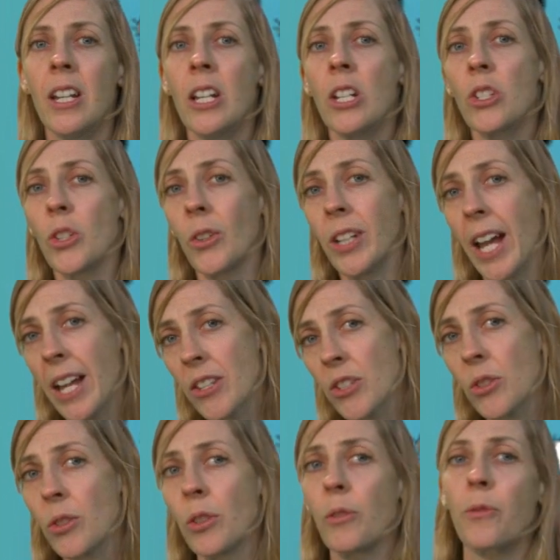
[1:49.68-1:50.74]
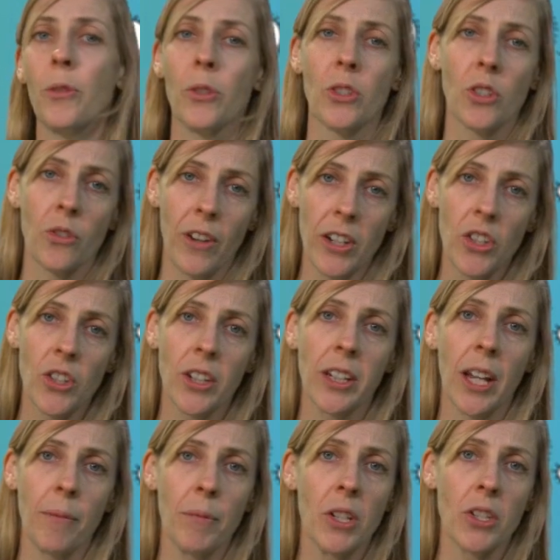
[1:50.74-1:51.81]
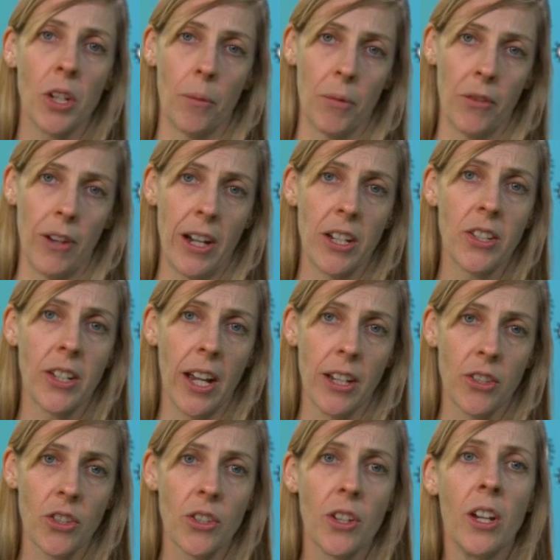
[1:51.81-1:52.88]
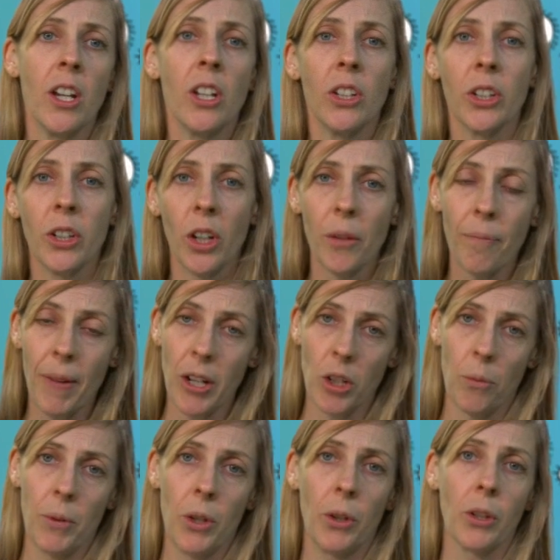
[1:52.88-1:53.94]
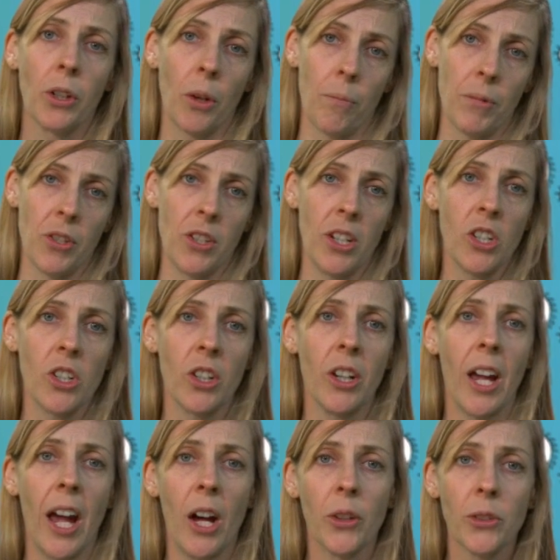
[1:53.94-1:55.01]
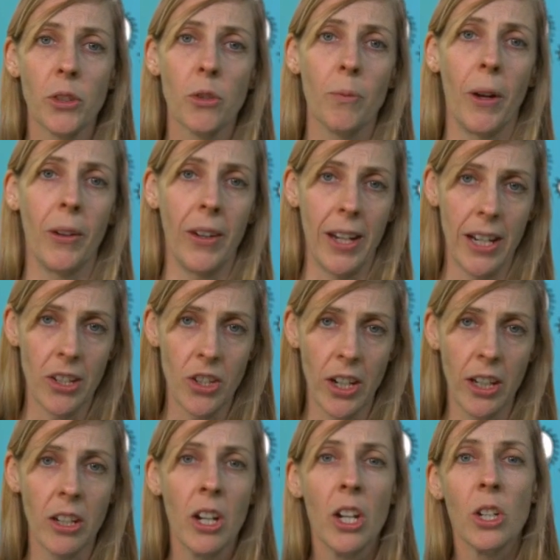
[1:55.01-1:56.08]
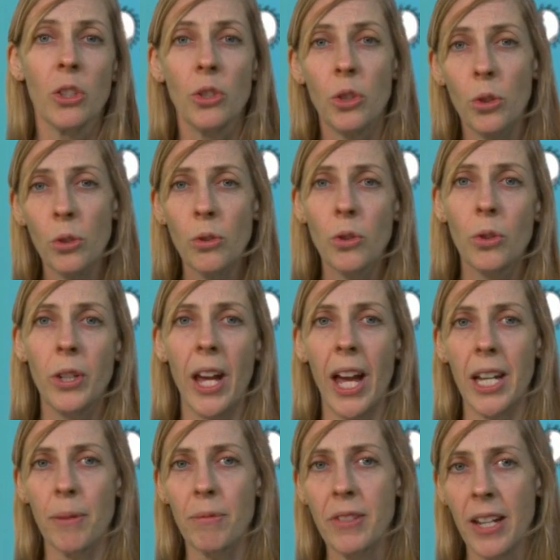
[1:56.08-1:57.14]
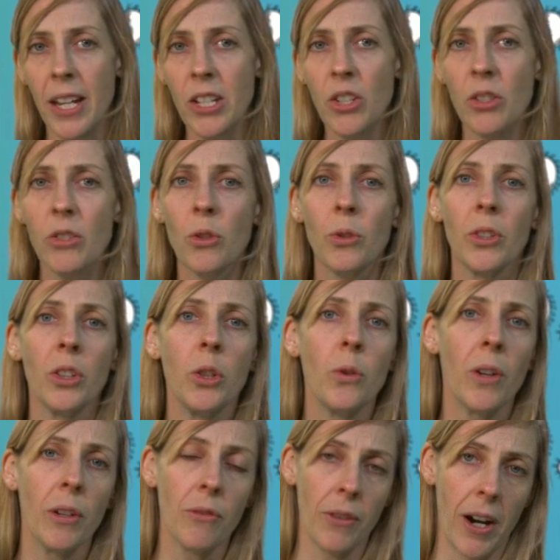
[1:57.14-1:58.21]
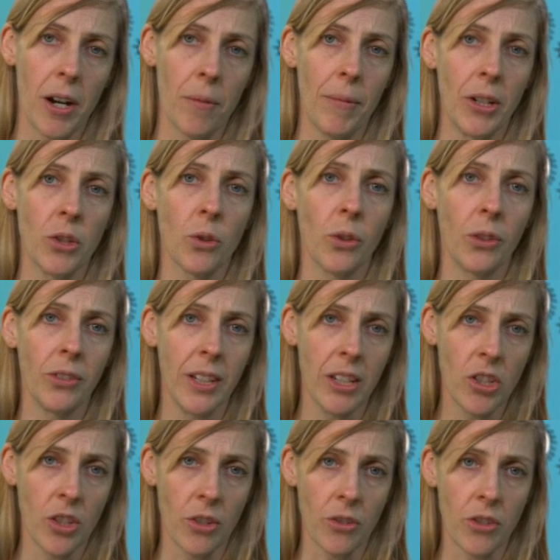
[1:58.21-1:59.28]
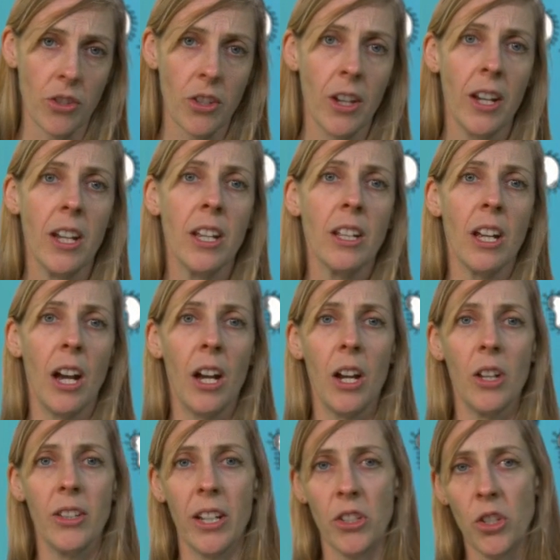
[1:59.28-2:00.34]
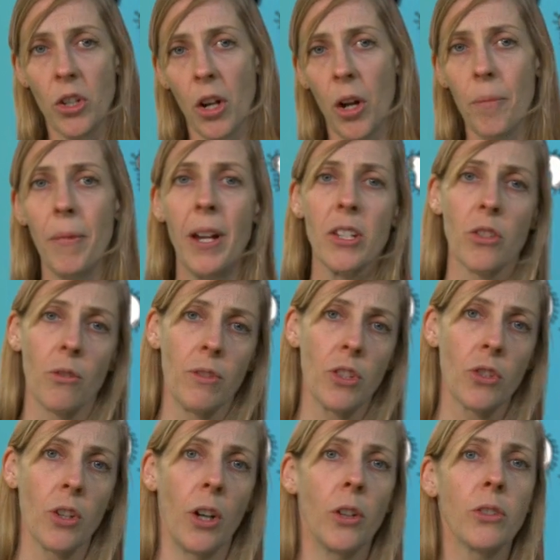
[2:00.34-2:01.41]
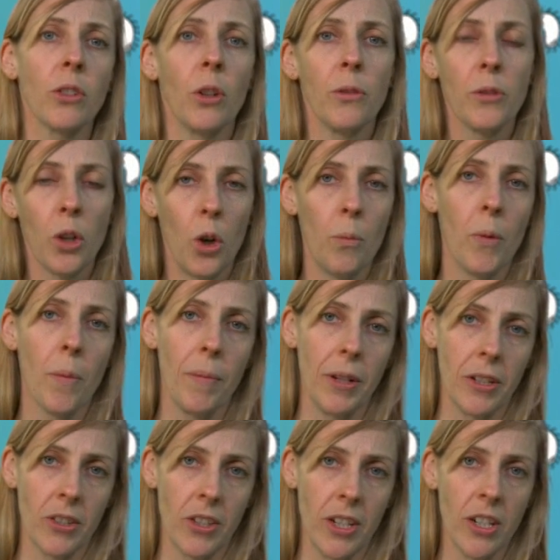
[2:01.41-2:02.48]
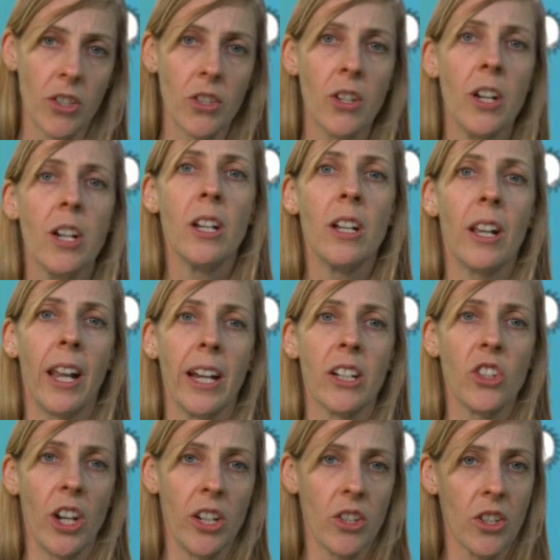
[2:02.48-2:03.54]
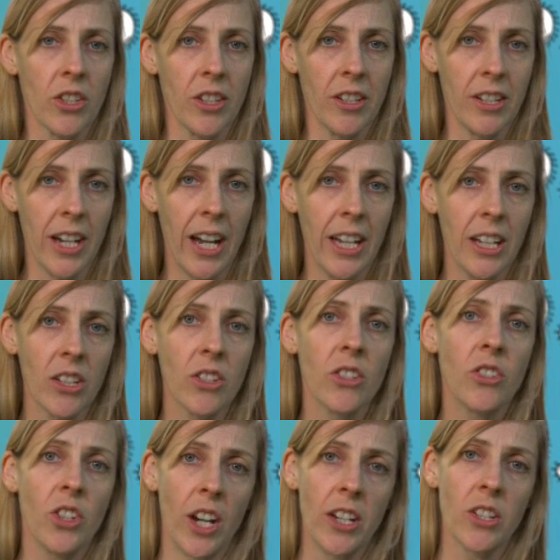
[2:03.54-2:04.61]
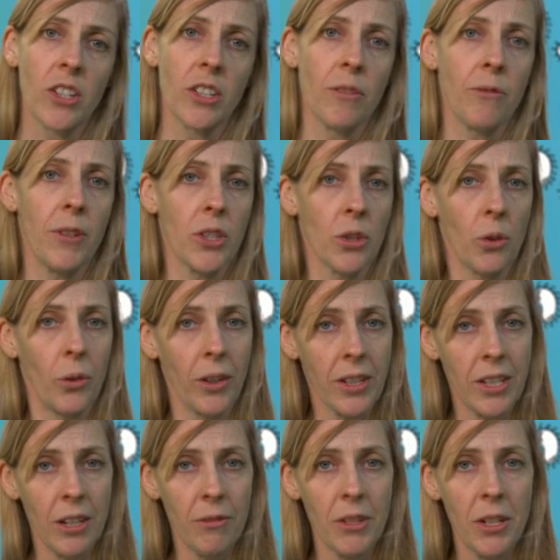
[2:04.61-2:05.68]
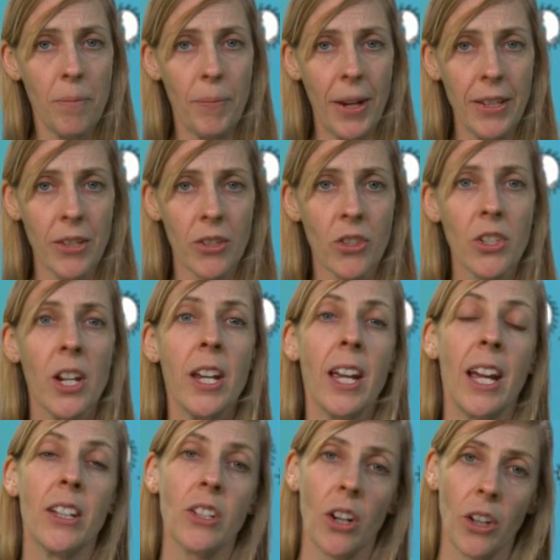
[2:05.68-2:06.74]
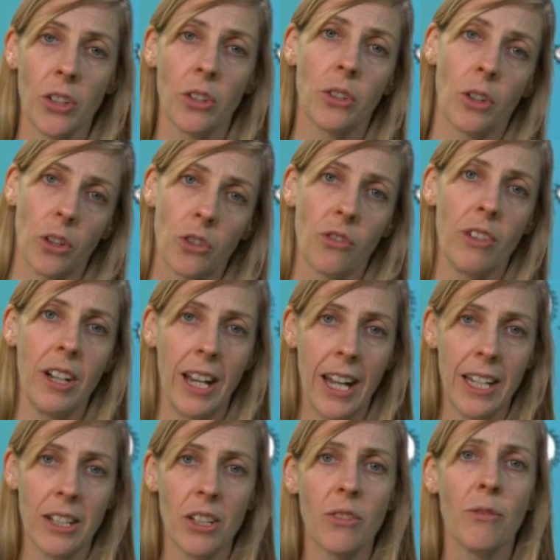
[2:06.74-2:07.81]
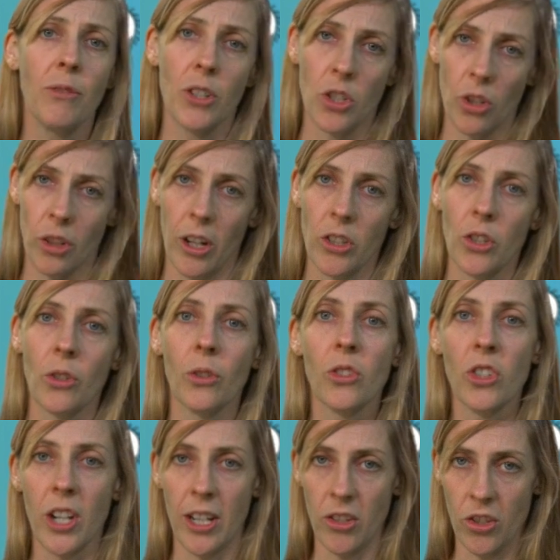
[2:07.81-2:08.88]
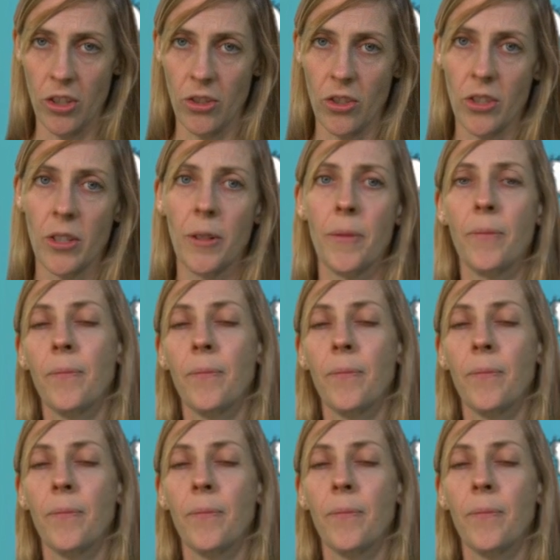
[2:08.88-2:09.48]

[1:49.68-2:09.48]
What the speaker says: So the answer to the first question can be summarized as the gut microbiota composition alters while aging due to the adaptation to the new environmental conditions that come as a result of comorbidities like changes in diet, changes in physical activity patterns and other gut-related physiological changes.